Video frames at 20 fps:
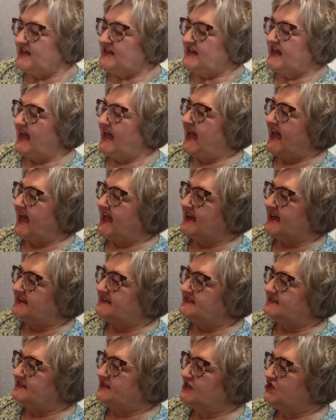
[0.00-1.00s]

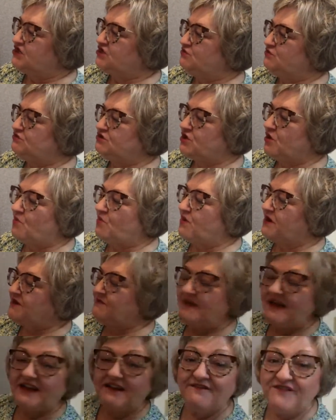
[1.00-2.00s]
And you don't want to
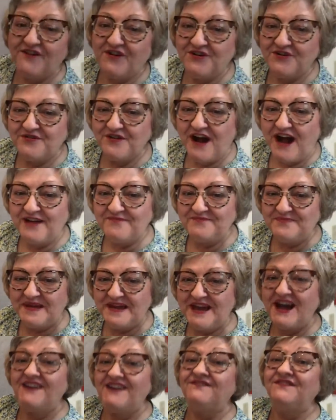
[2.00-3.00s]
make
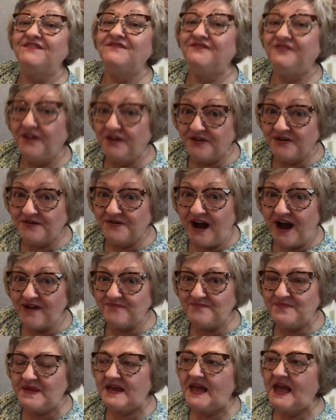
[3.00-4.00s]
photocopy of a
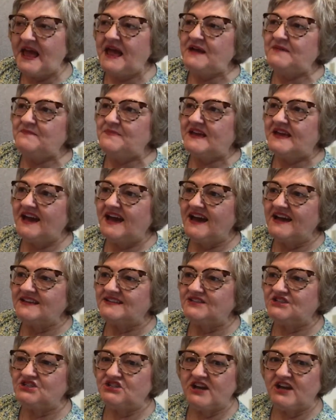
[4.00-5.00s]
photocopy,
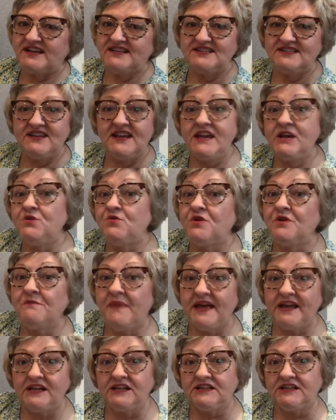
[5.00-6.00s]
because just
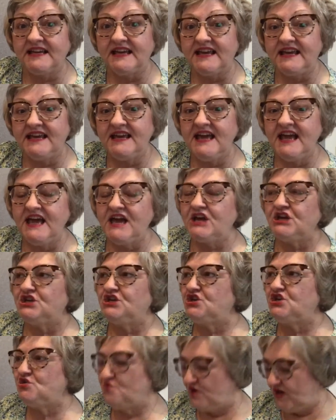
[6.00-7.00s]
incrementally
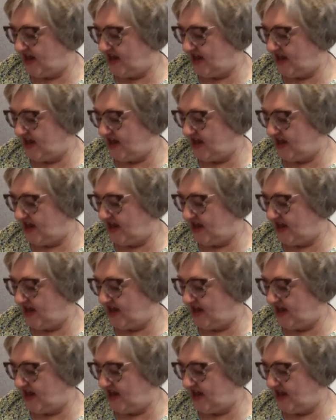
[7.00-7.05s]
it